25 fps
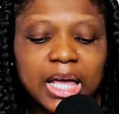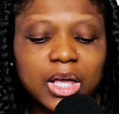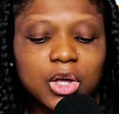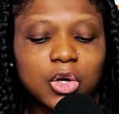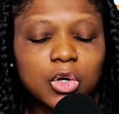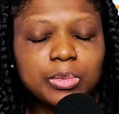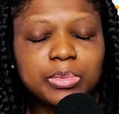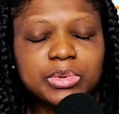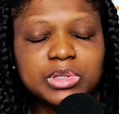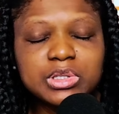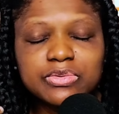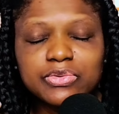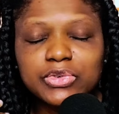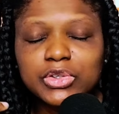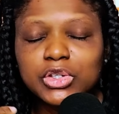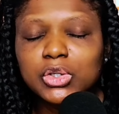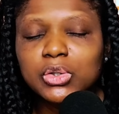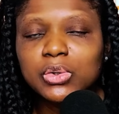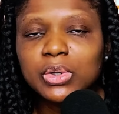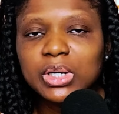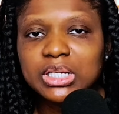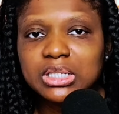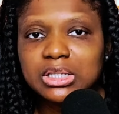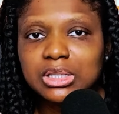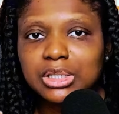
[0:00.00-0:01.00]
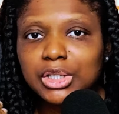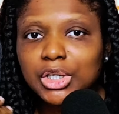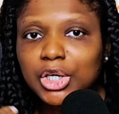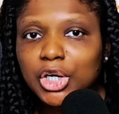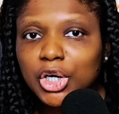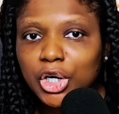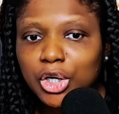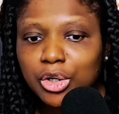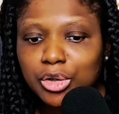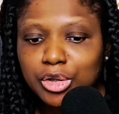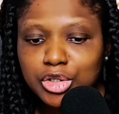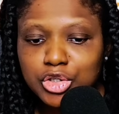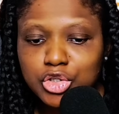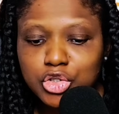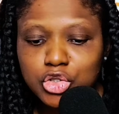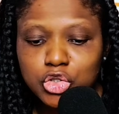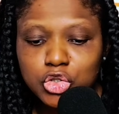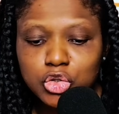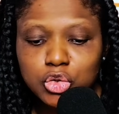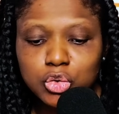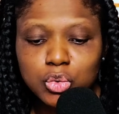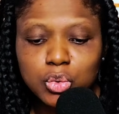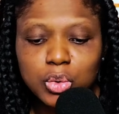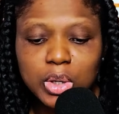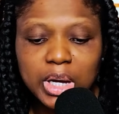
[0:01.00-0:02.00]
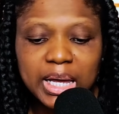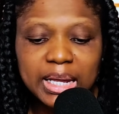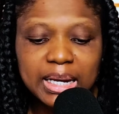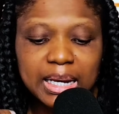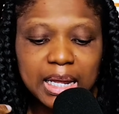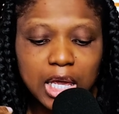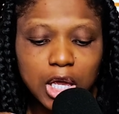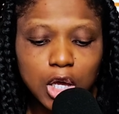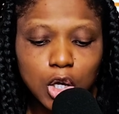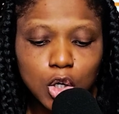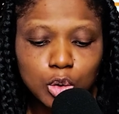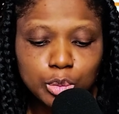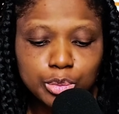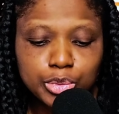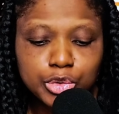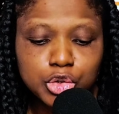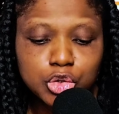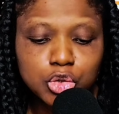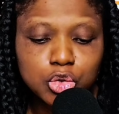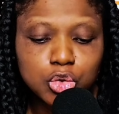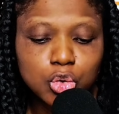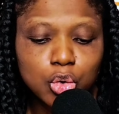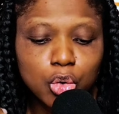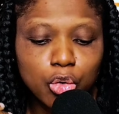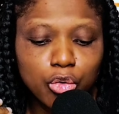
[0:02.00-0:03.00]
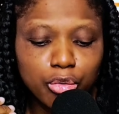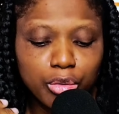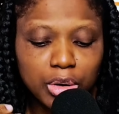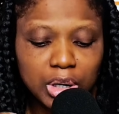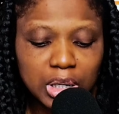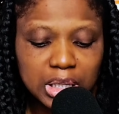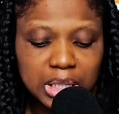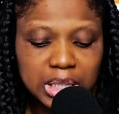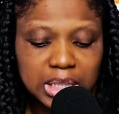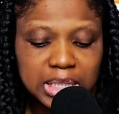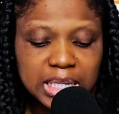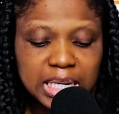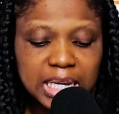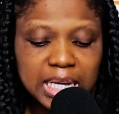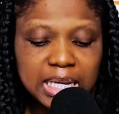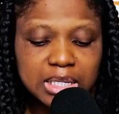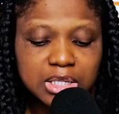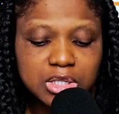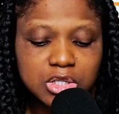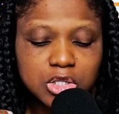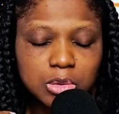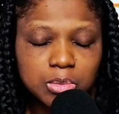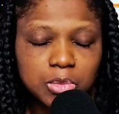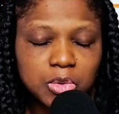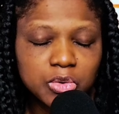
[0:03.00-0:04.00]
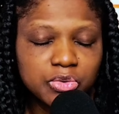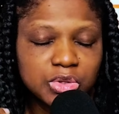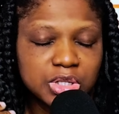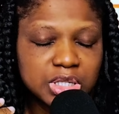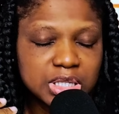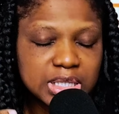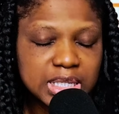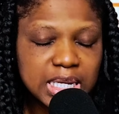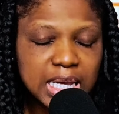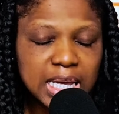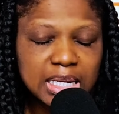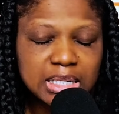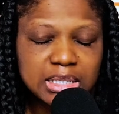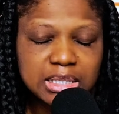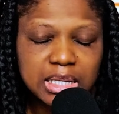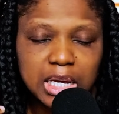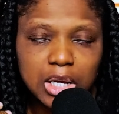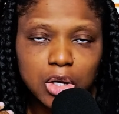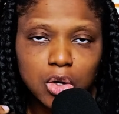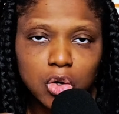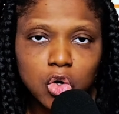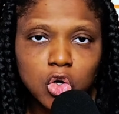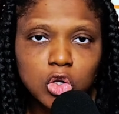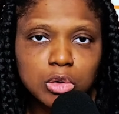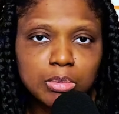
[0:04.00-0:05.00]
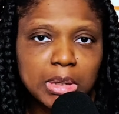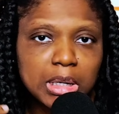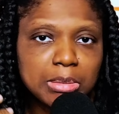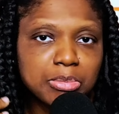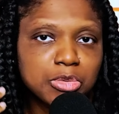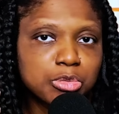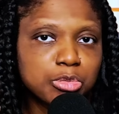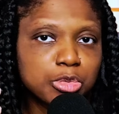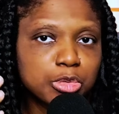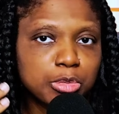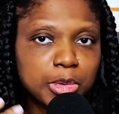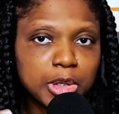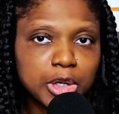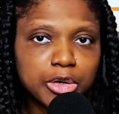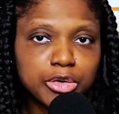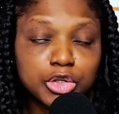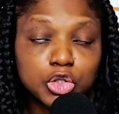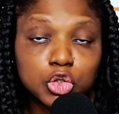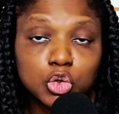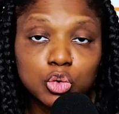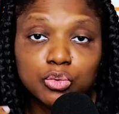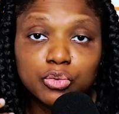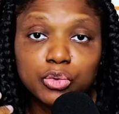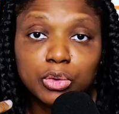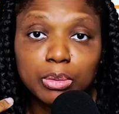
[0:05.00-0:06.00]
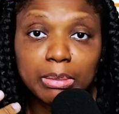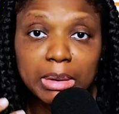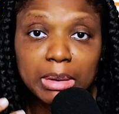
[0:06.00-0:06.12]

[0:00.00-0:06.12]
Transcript: I hope this video has encouraged you and helped you recognize some of the signs that God might be preparing you for